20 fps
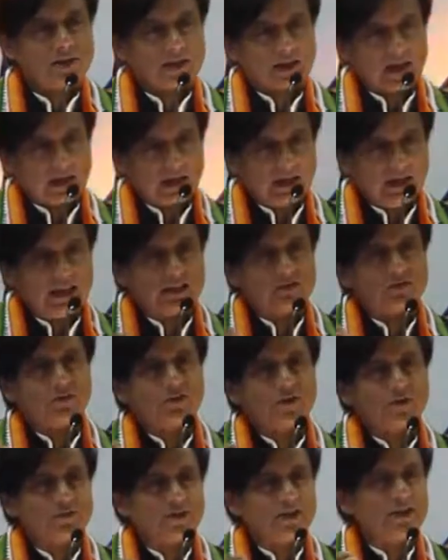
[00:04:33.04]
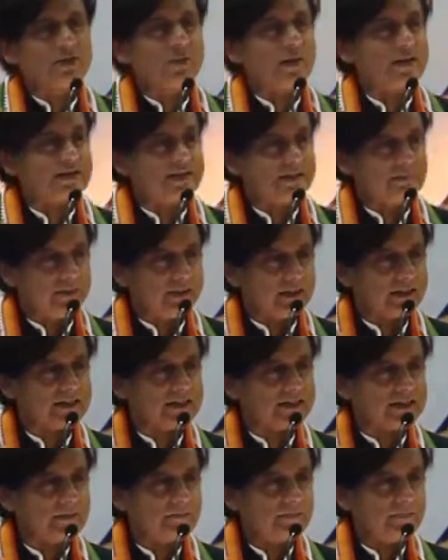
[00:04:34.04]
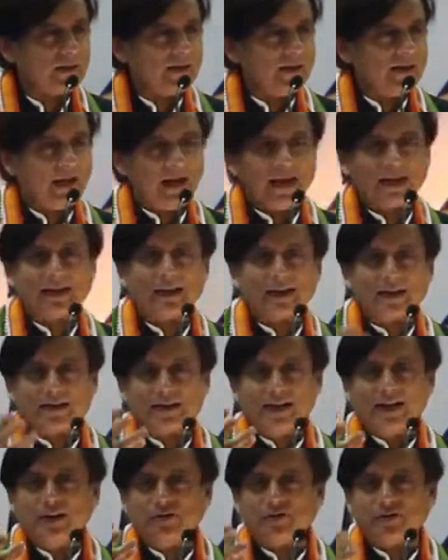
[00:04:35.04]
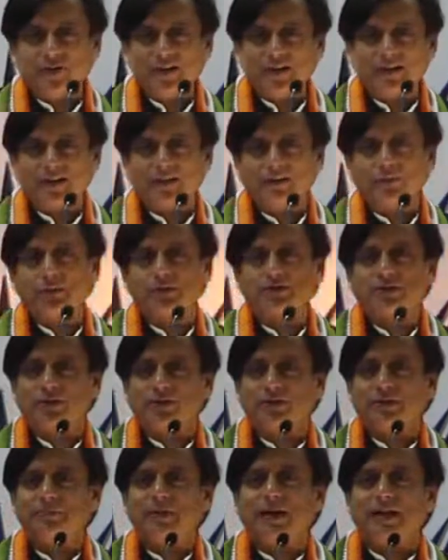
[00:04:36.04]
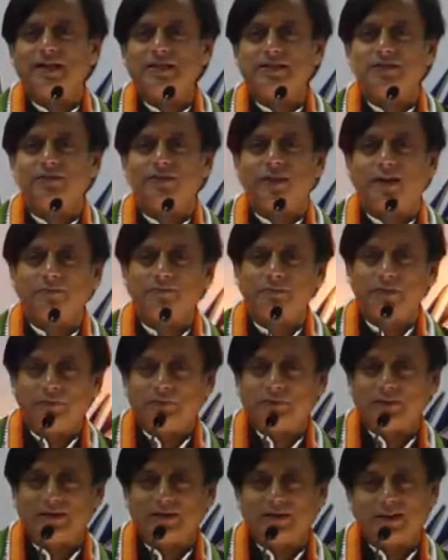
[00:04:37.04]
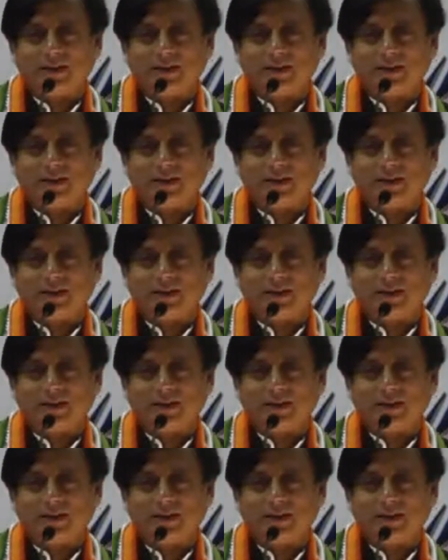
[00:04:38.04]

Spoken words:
that at least for 15-20 minutes, I can really feel what's on the minds of young people in